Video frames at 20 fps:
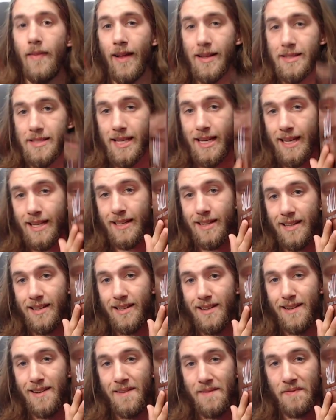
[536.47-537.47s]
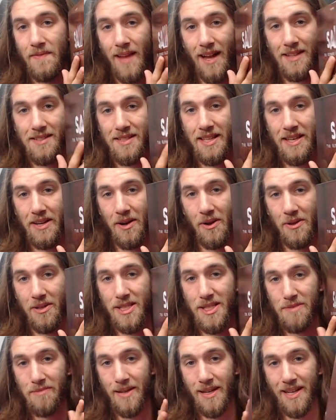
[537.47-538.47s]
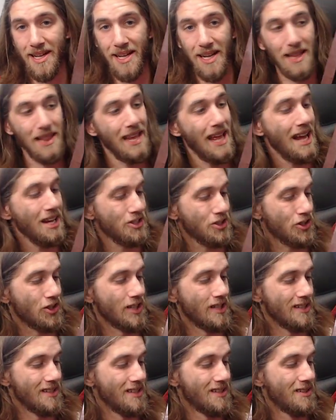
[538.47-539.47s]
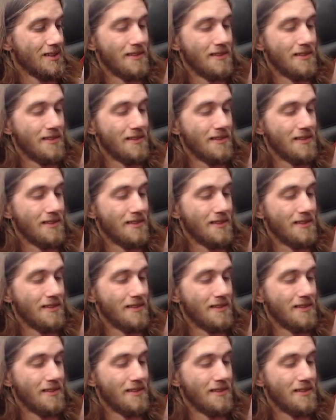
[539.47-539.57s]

that's it. that's the ultimate collection